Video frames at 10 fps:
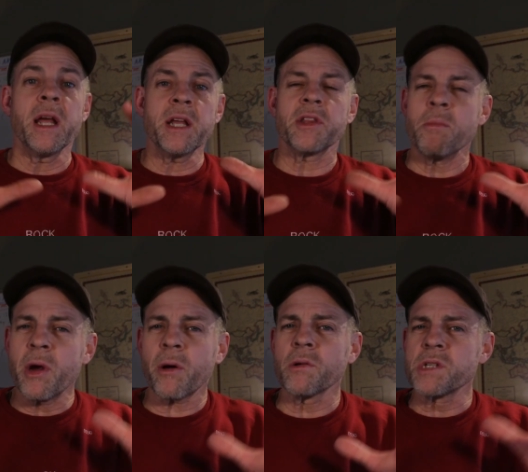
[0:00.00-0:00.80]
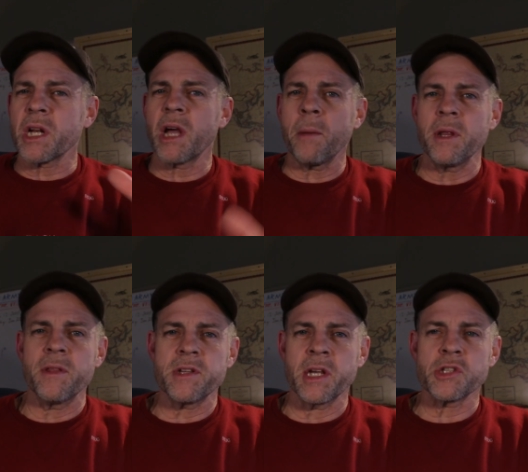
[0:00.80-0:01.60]
And yet the miracles that accompany
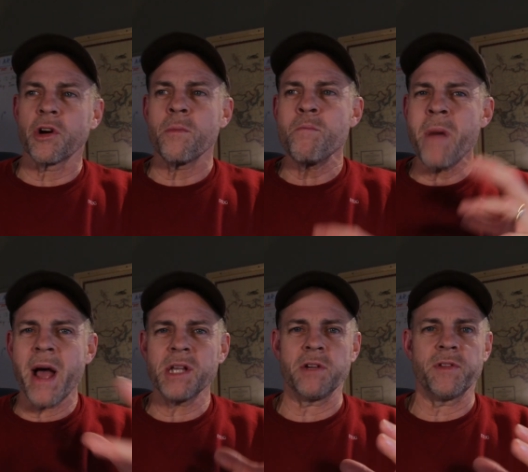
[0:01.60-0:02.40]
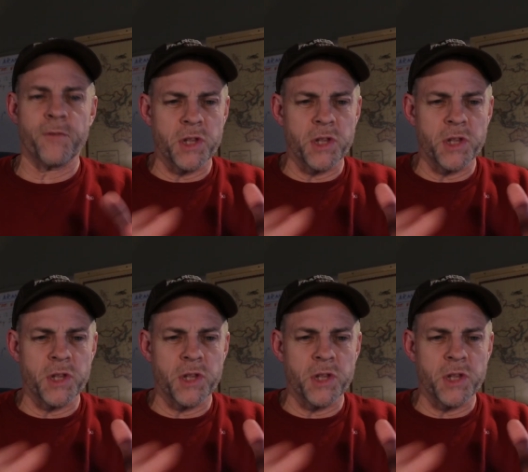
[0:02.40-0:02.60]
these things are massive.